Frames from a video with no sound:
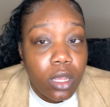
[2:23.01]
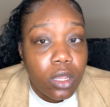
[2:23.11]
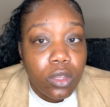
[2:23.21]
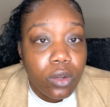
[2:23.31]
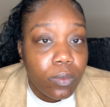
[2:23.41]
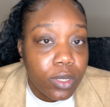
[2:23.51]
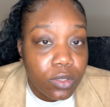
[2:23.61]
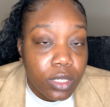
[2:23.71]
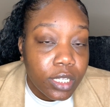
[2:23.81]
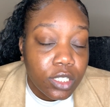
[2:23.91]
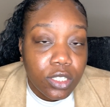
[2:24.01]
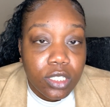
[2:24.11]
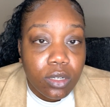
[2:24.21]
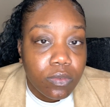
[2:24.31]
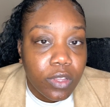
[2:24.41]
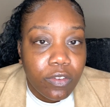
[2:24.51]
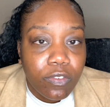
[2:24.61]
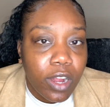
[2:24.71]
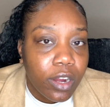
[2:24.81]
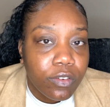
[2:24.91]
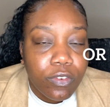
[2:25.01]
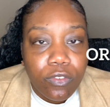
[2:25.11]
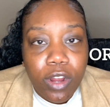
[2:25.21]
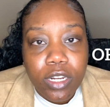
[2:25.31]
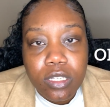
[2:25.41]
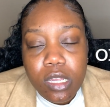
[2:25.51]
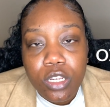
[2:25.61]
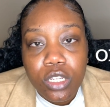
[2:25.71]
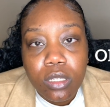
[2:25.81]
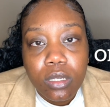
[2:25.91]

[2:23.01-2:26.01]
You don't want to do that to yourself, get fired for fraternization.